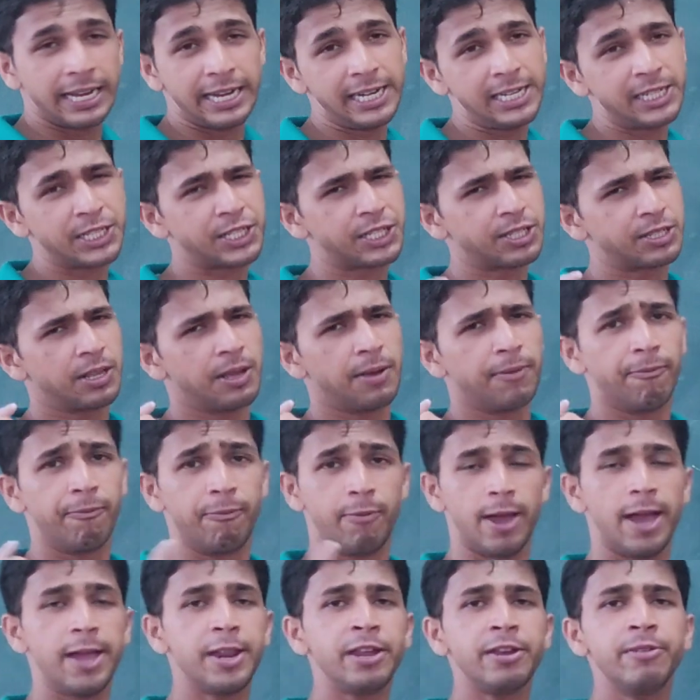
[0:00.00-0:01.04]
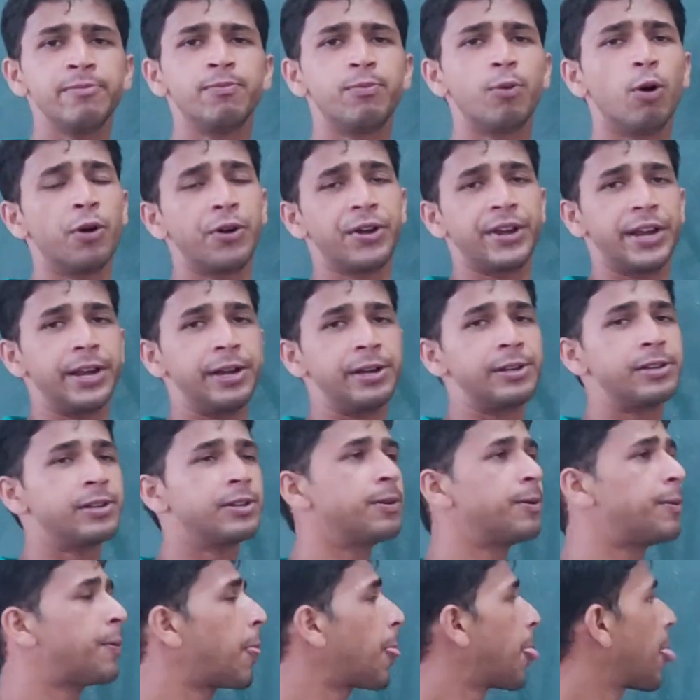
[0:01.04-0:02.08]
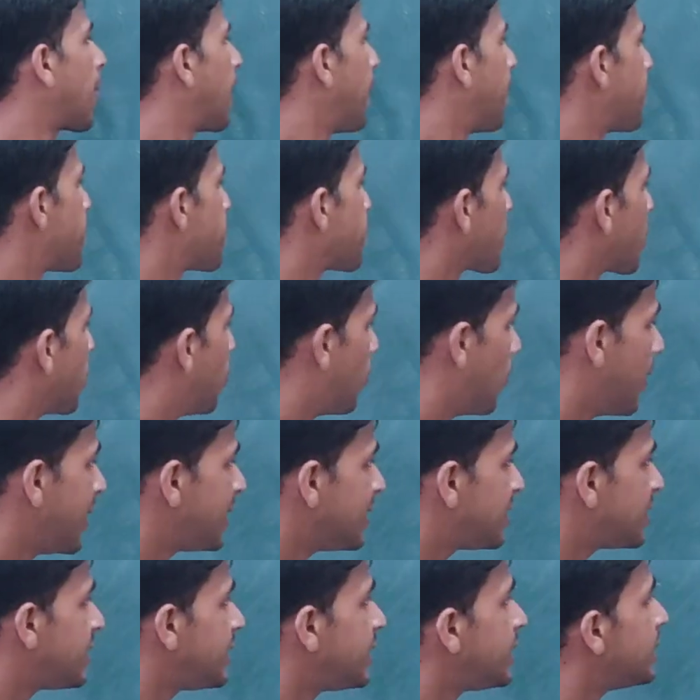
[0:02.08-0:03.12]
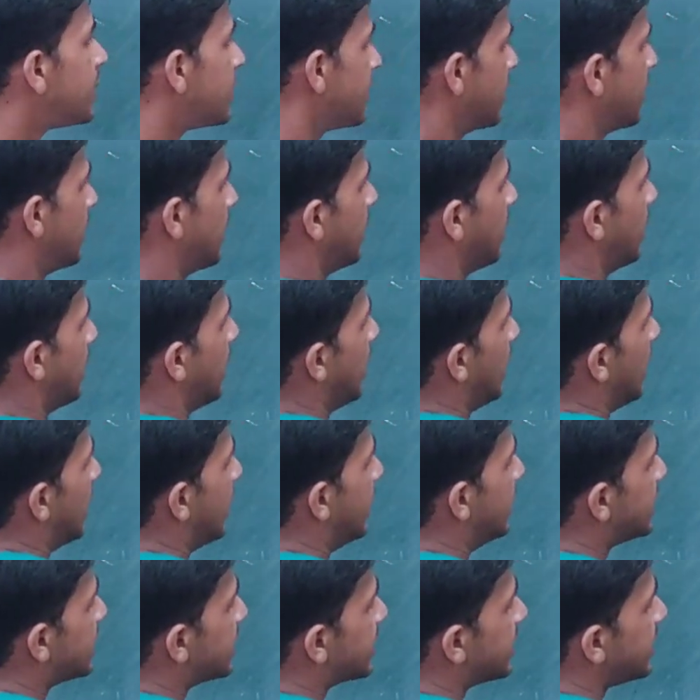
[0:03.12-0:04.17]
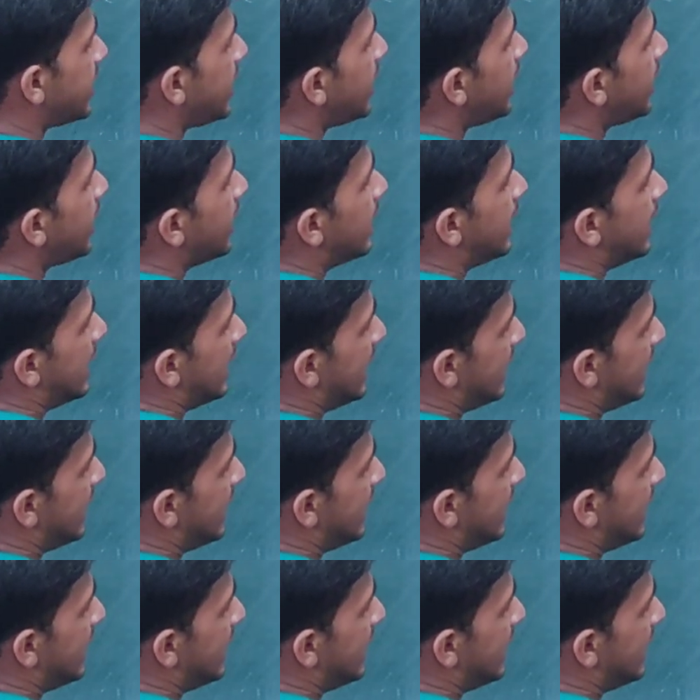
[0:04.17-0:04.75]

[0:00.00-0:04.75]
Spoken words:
is very important. What is it? Let's say